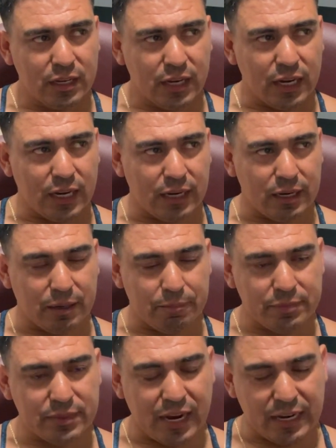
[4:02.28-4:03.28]

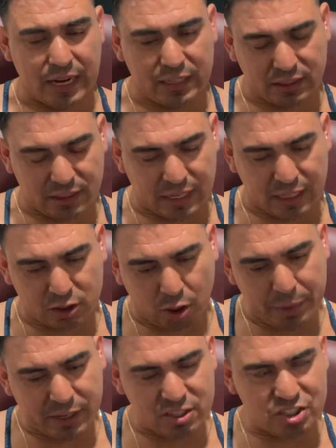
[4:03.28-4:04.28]
The
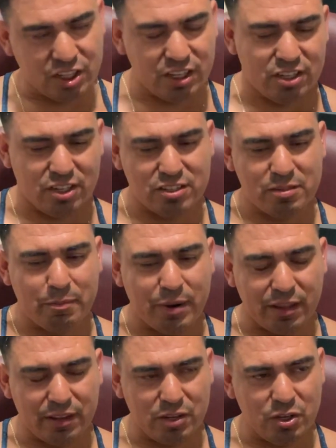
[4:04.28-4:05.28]
anatomical changes
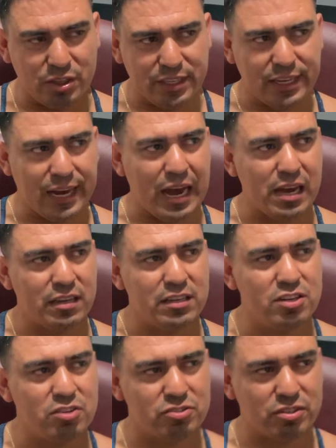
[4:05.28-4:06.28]
about the UTI
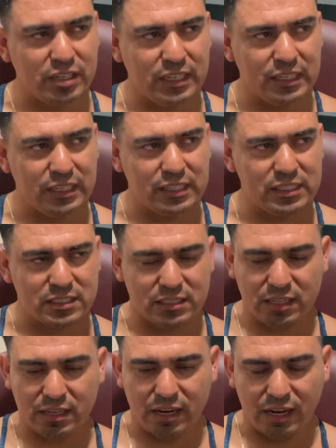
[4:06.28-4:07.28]
usually is
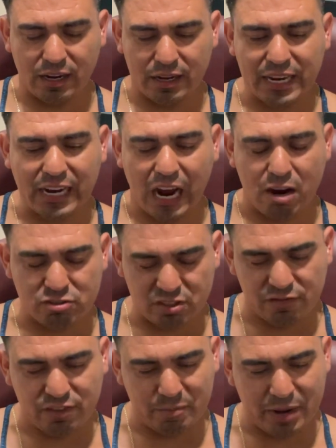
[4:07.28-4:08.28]
it causes
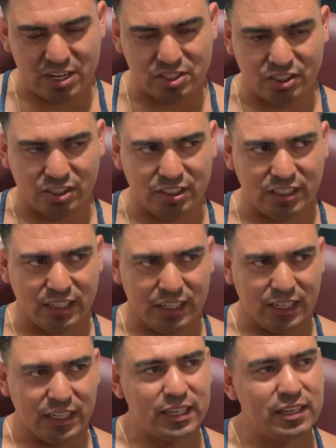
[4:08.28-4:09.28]
inflammation
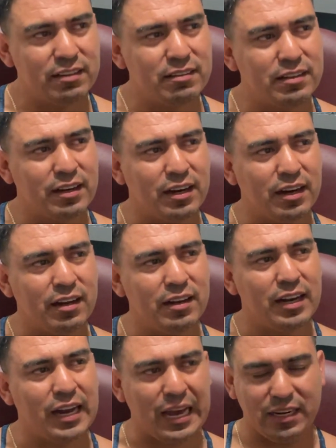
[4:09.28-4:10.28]
in the
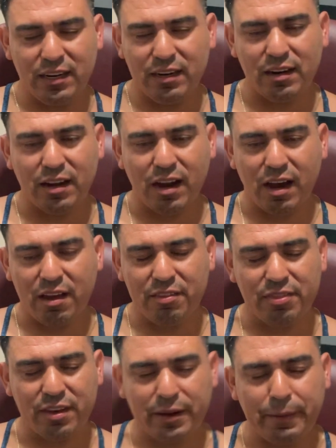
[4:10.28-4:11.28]
lining
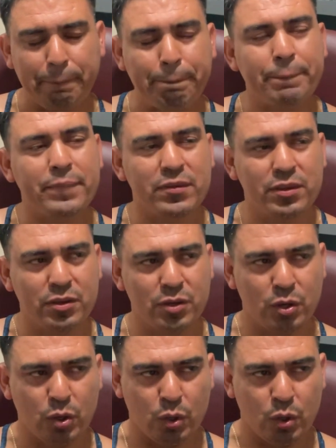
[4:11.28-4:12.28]
of the
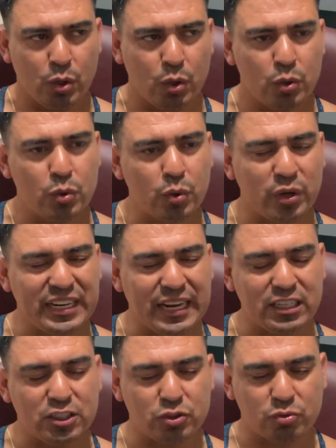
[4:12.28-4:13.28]

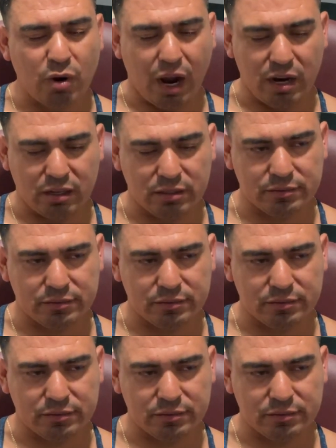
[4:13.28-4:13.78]
urinary tract.